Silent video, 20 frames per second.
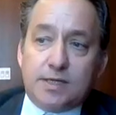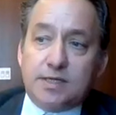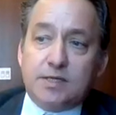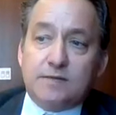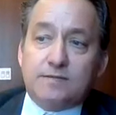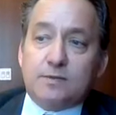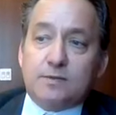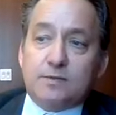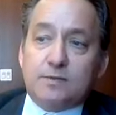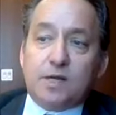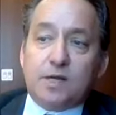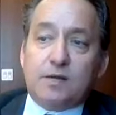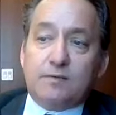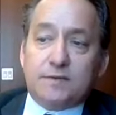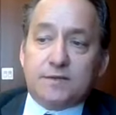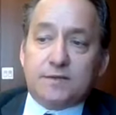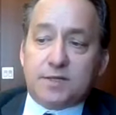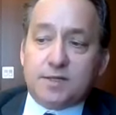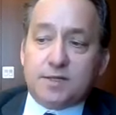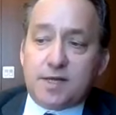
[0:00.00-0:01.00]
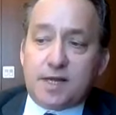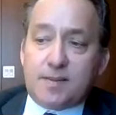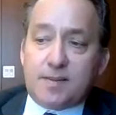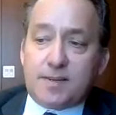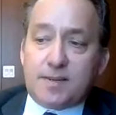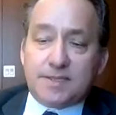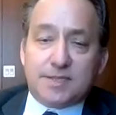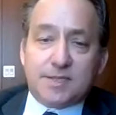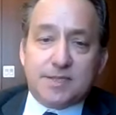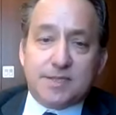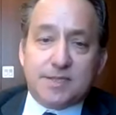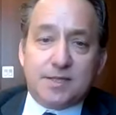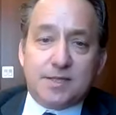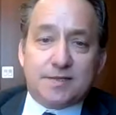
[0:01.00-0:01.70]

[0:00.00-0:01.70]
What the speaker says: And even when I visited MIT,